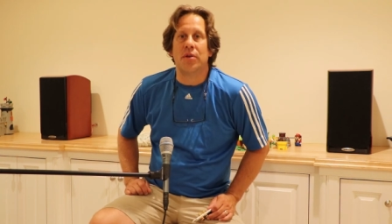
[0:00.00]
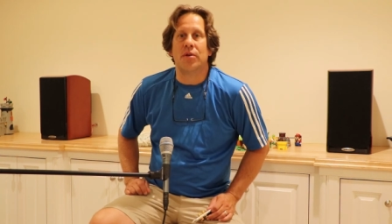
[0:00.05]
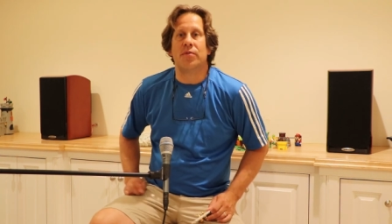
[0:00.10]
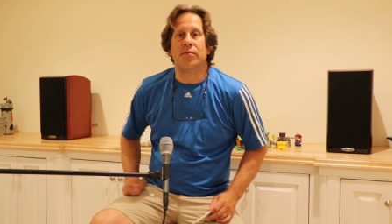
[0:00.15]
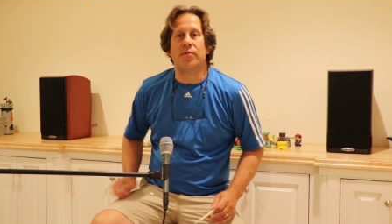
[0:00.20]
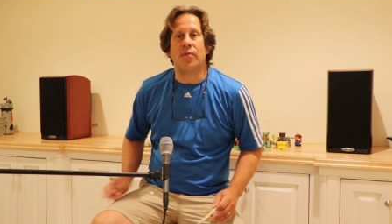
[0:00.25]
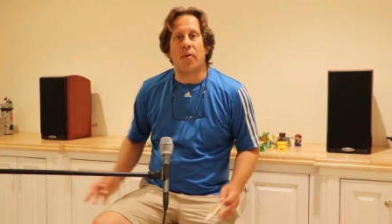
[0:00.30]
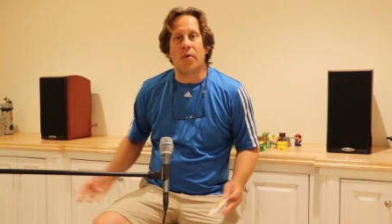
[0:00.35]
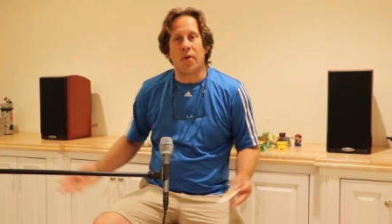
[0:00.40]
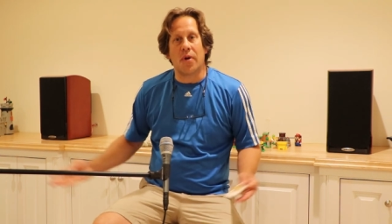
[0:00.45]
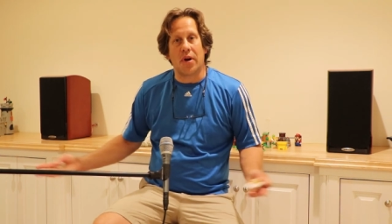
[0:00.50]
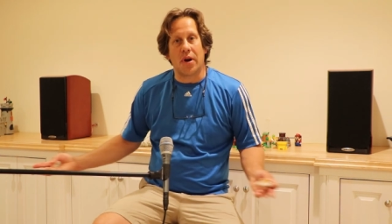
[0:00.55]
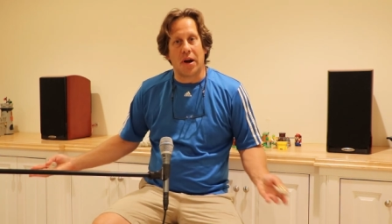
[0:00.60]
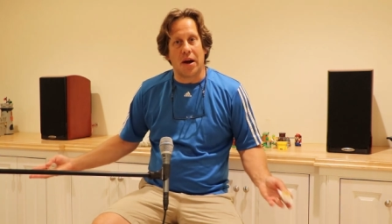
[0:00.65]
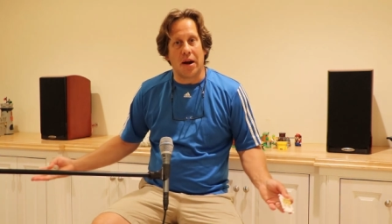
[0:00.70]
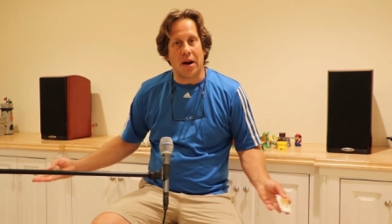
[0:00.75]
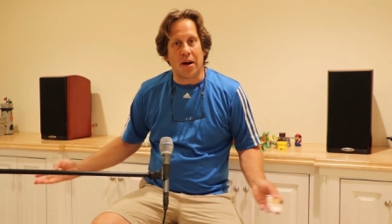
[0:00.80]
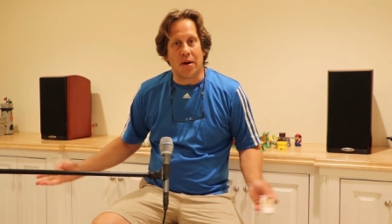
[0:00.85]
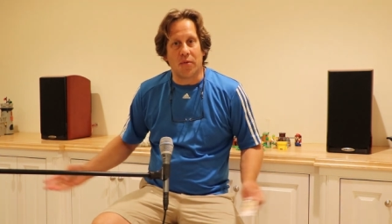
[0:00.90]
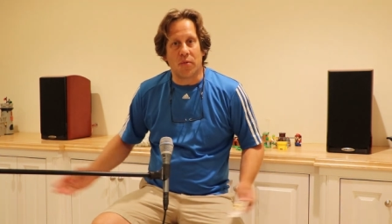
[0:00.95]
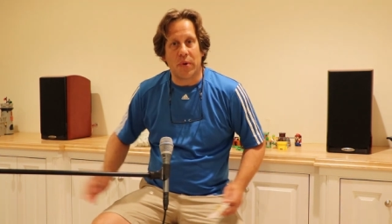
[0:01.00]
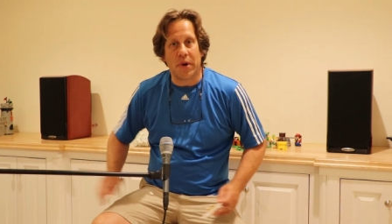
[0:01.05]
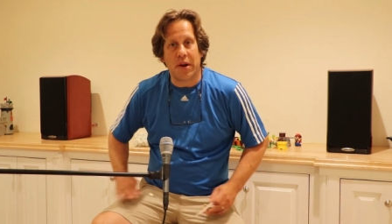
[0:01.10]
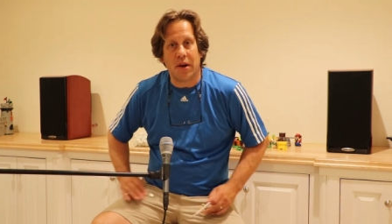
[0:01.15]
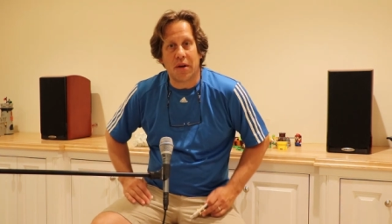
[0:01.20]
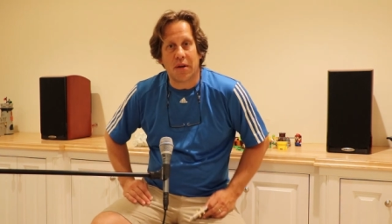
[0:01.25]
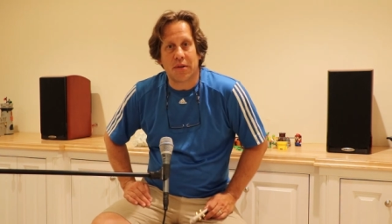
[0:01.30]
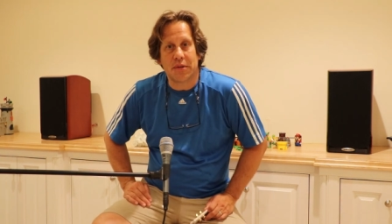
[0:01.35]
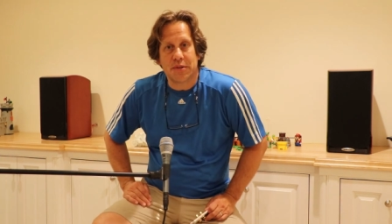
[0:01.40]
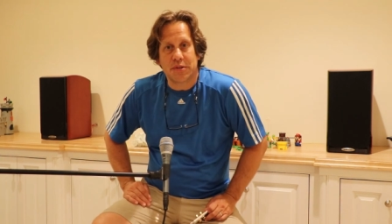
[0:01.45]
for our
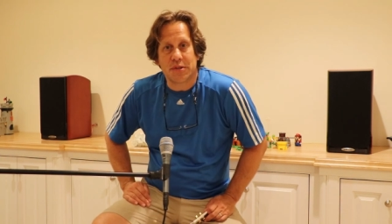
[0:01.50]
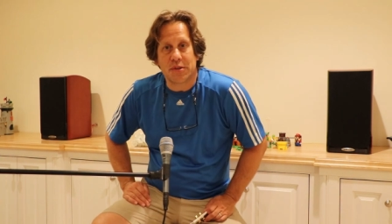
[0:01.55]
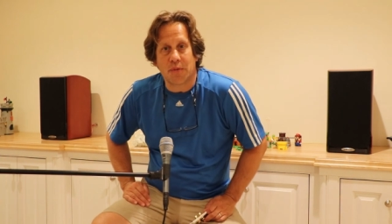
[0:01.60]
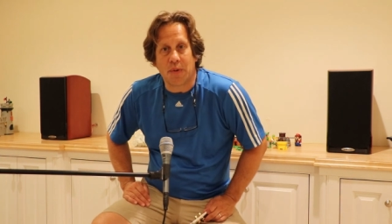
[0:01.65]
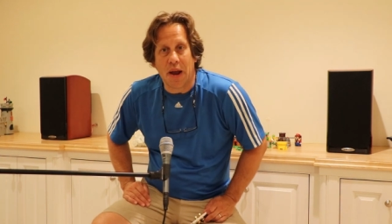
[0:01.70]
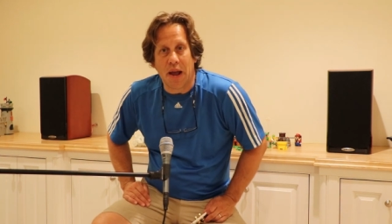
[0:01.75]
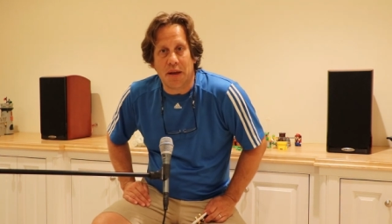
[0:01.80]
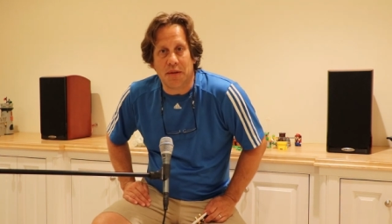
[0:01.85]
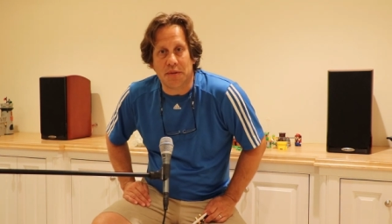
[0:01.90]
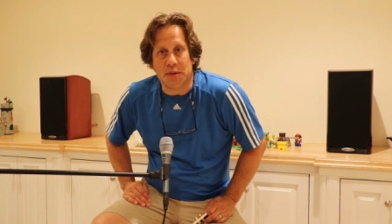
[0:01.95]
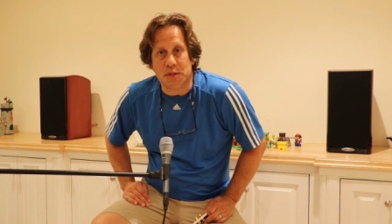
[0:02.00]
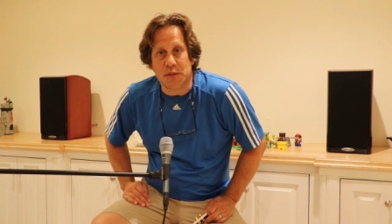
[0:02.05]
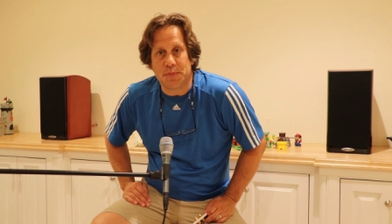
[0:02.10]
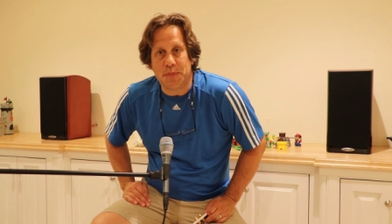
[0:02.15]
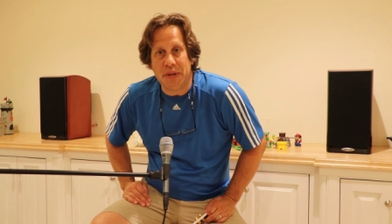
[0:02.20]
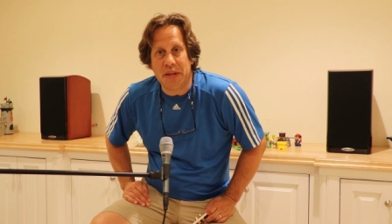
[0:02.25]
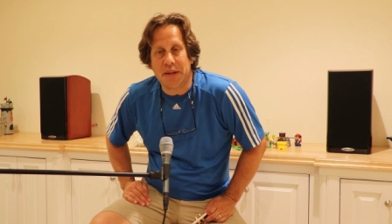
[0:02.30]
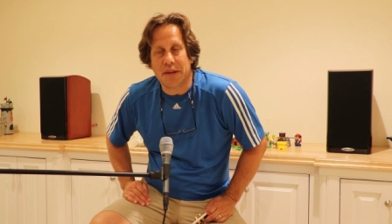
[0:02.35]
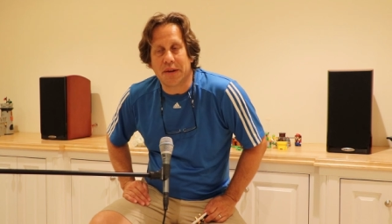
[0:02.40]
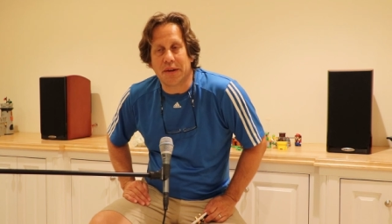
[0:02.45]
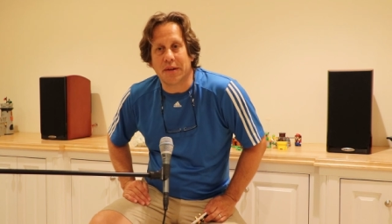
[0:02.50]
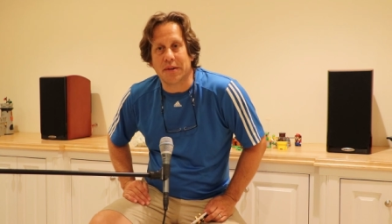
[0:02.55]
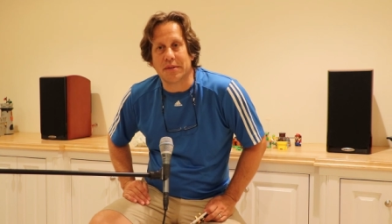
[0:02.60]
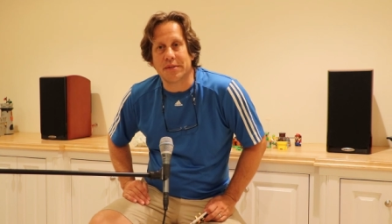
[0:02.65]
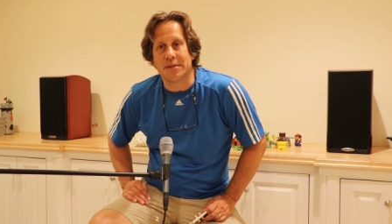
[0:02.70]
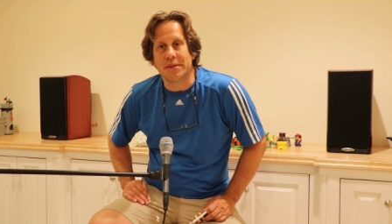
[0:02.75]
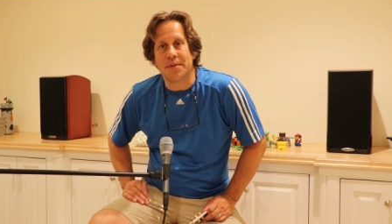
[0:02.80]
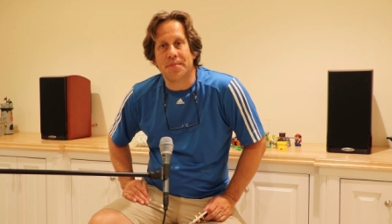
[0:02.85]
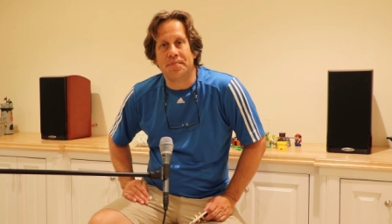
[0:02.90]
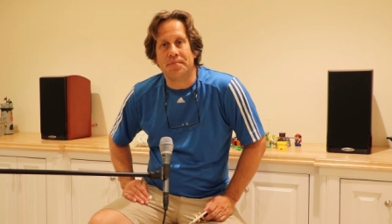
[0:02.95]
rear surround
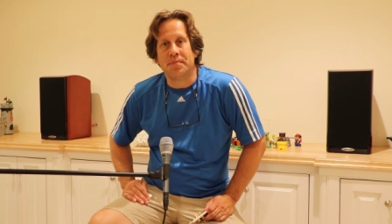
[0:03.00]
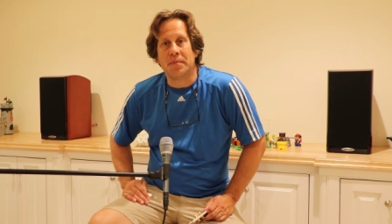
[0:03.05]
speakers